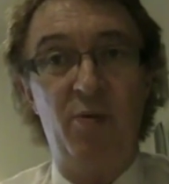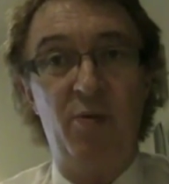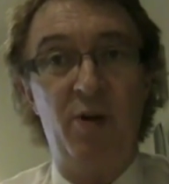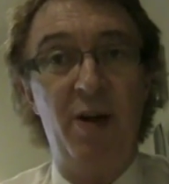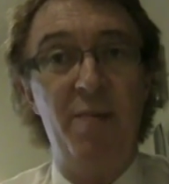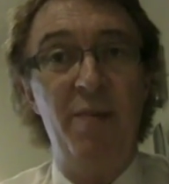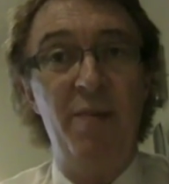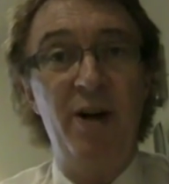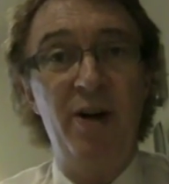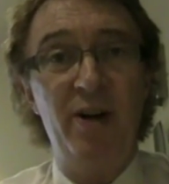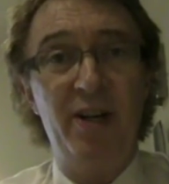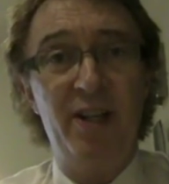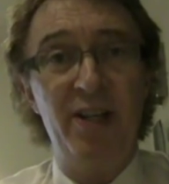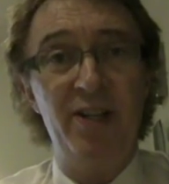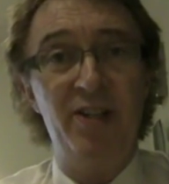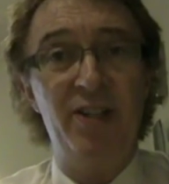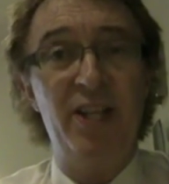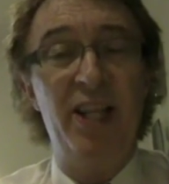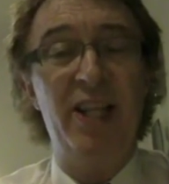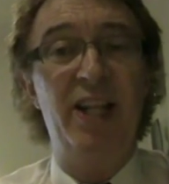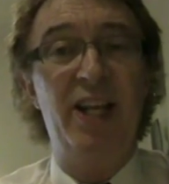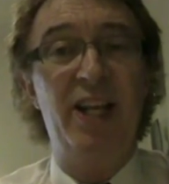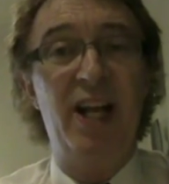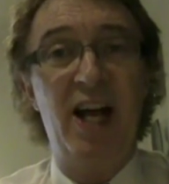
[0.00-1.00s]
Well, Americans
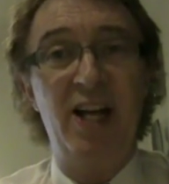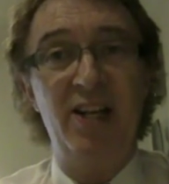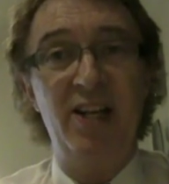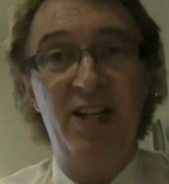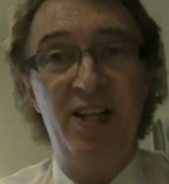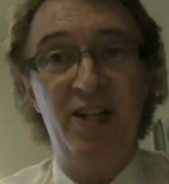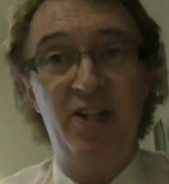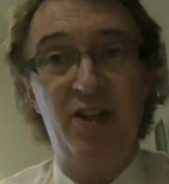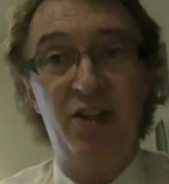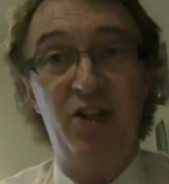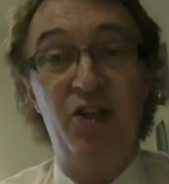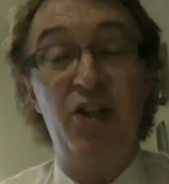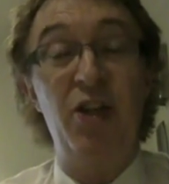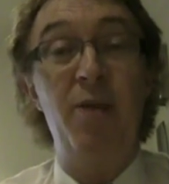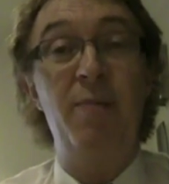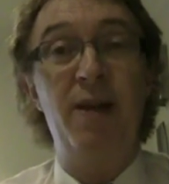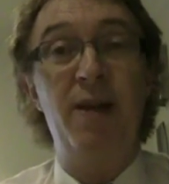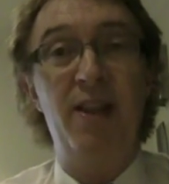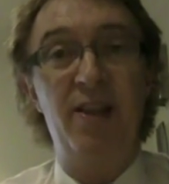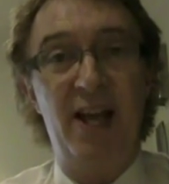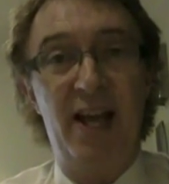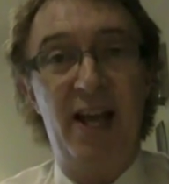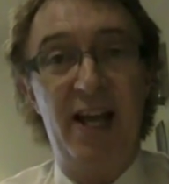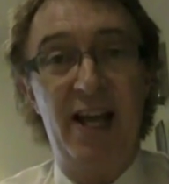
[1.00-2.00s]
say that ideas are cheap,
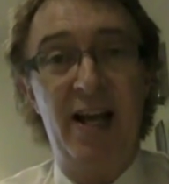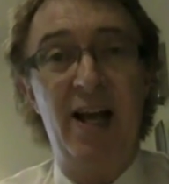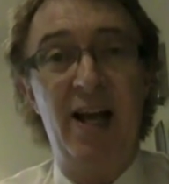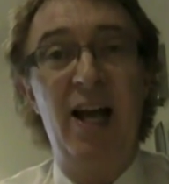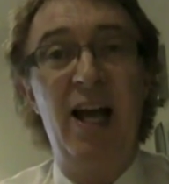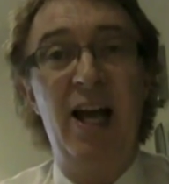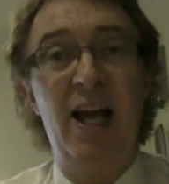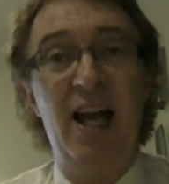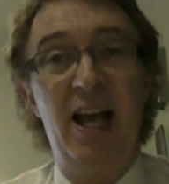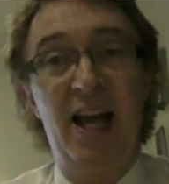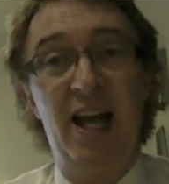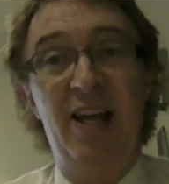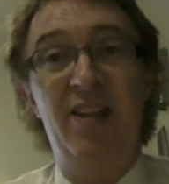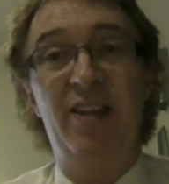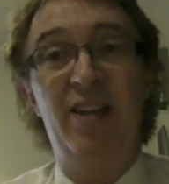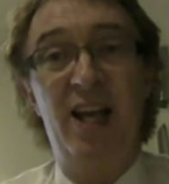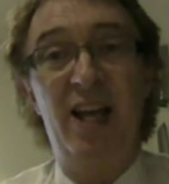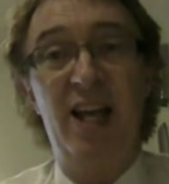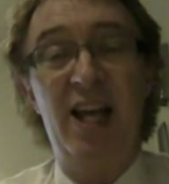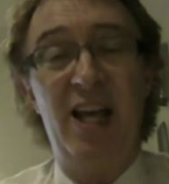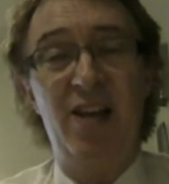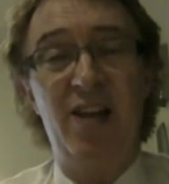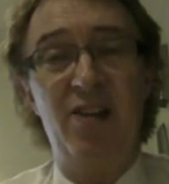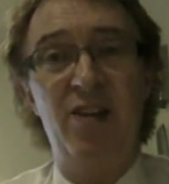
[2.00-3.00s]
and they
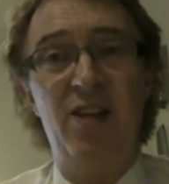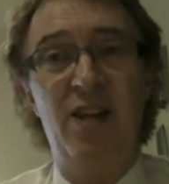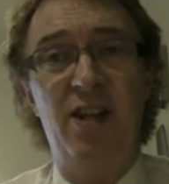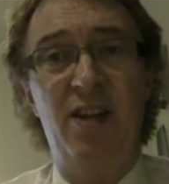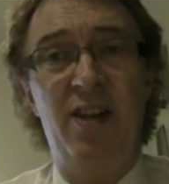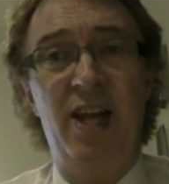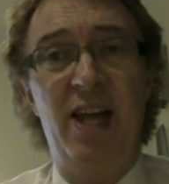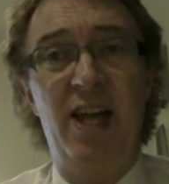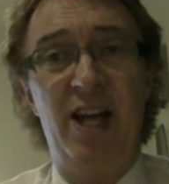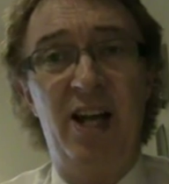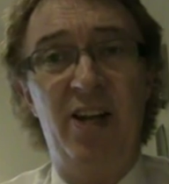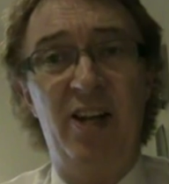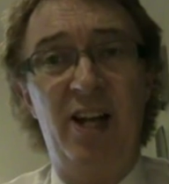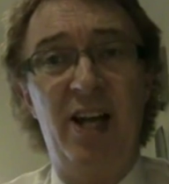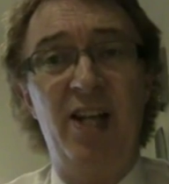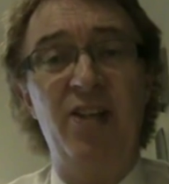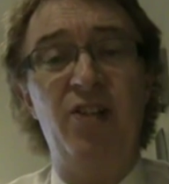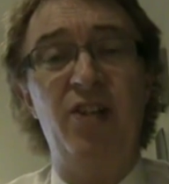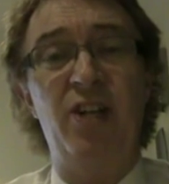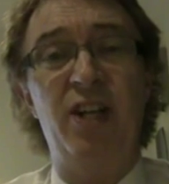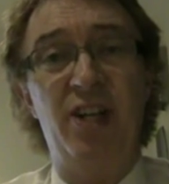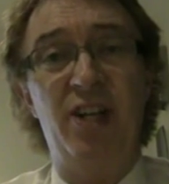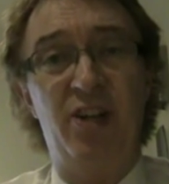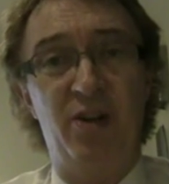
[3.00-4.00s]
are
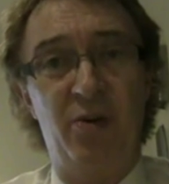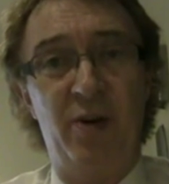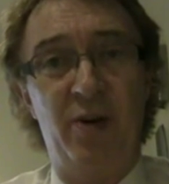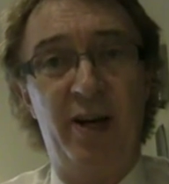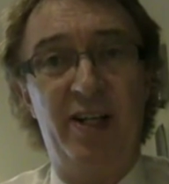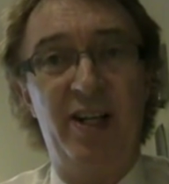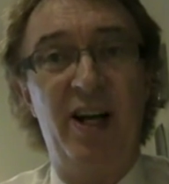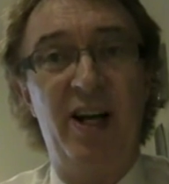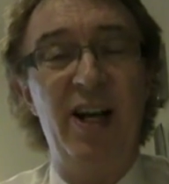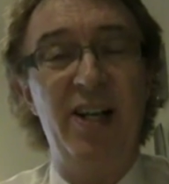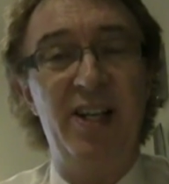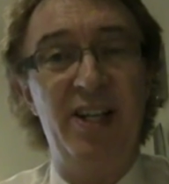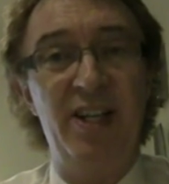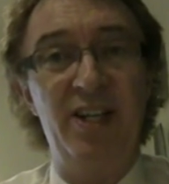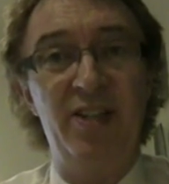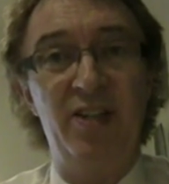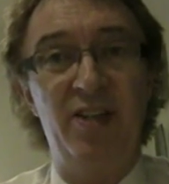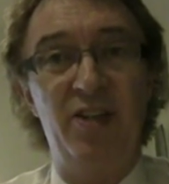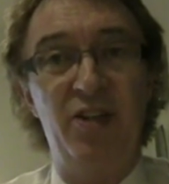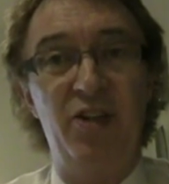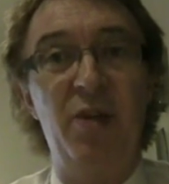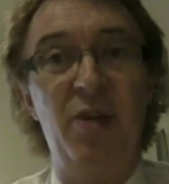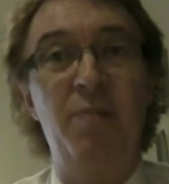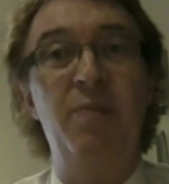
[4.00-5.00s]
actually correct. Ideas
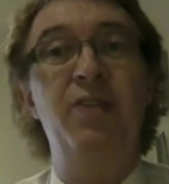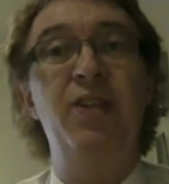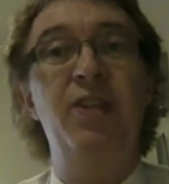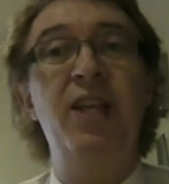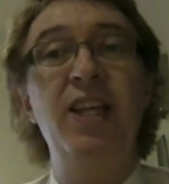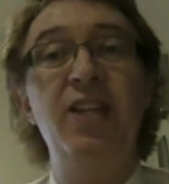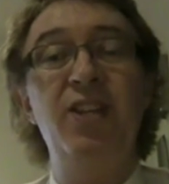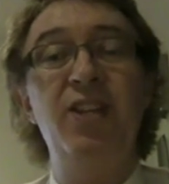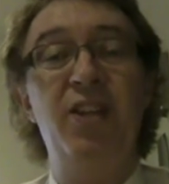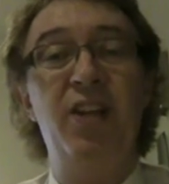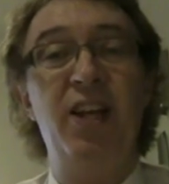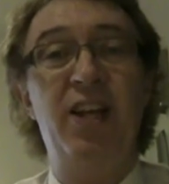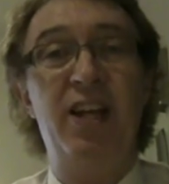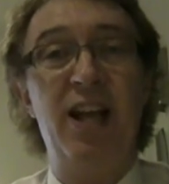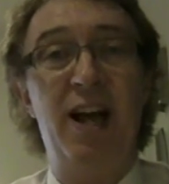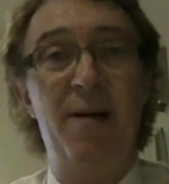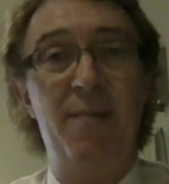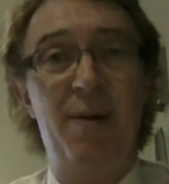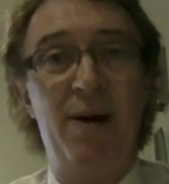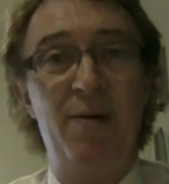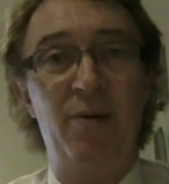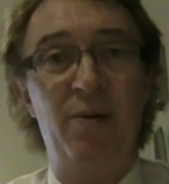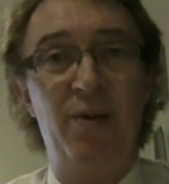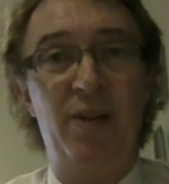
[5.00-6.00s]
are cheap. It's easy to
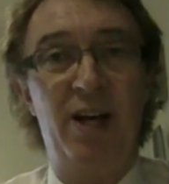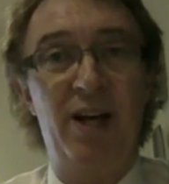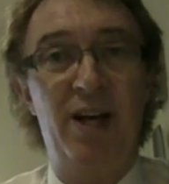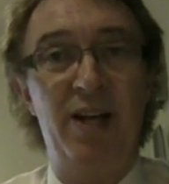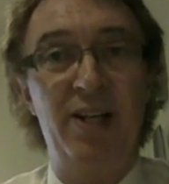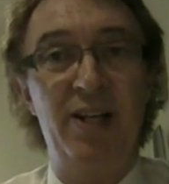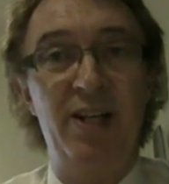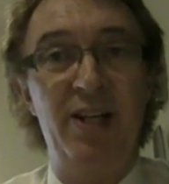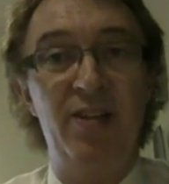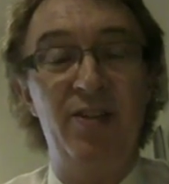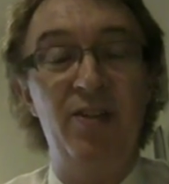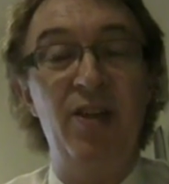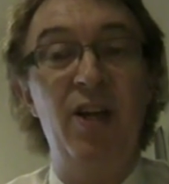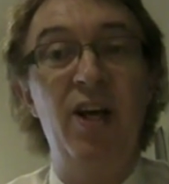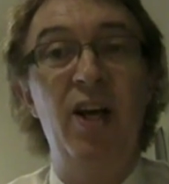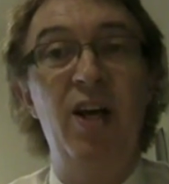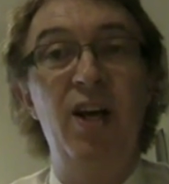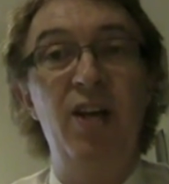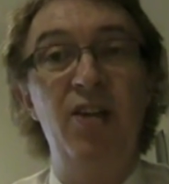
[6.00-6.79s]
come up with ideas.